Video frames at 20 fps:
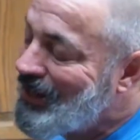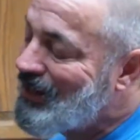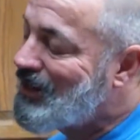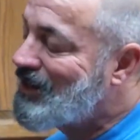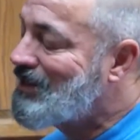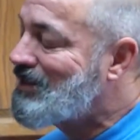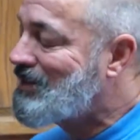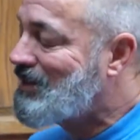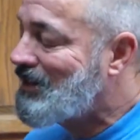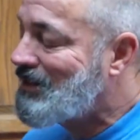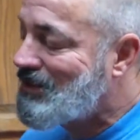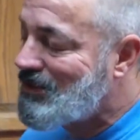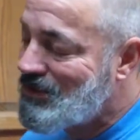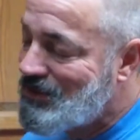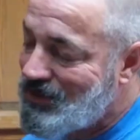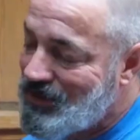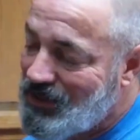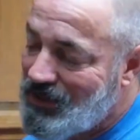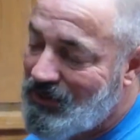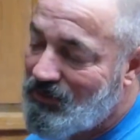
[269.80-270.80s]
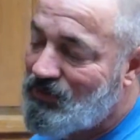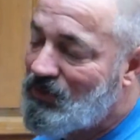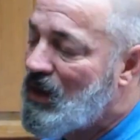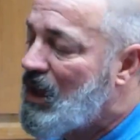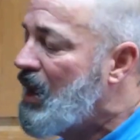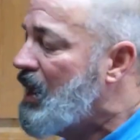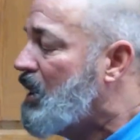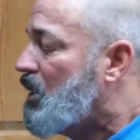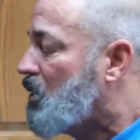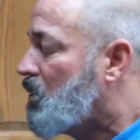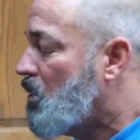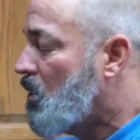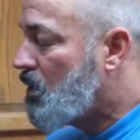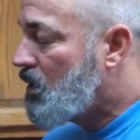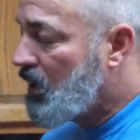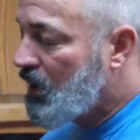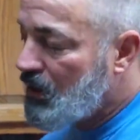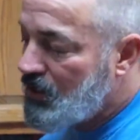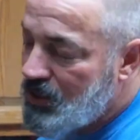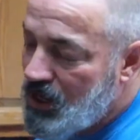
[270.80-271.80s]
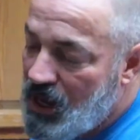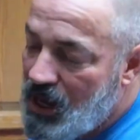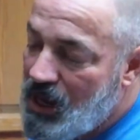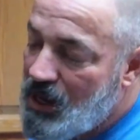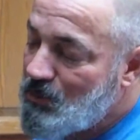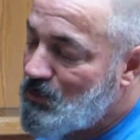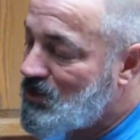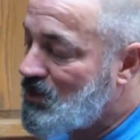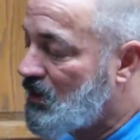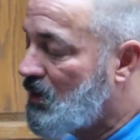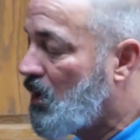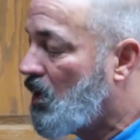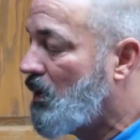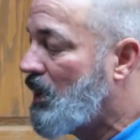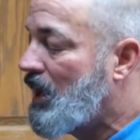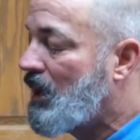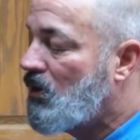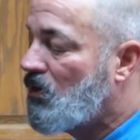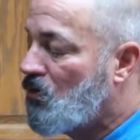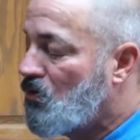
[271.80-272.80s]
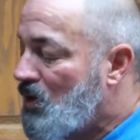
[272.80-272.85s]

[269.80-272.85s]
inconsistency of cooking times and all that.